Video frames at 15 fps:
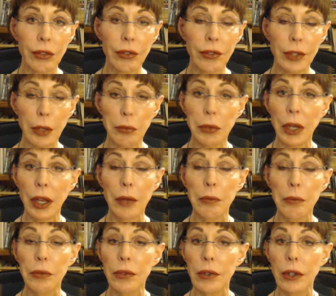
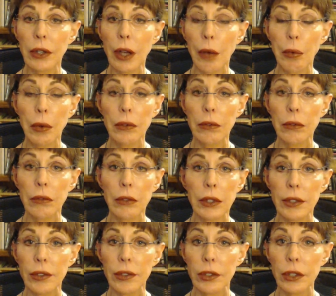Sometimes a couple
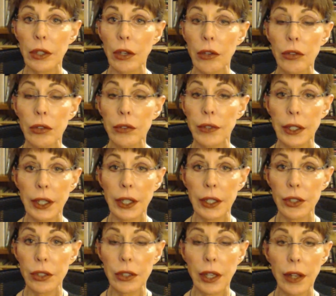needs to go to a
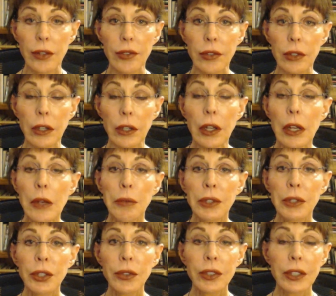financial counselor,
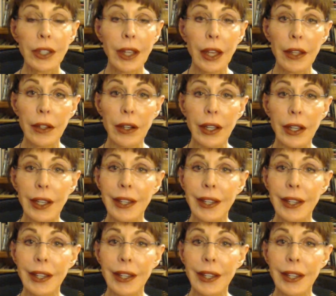but do it together.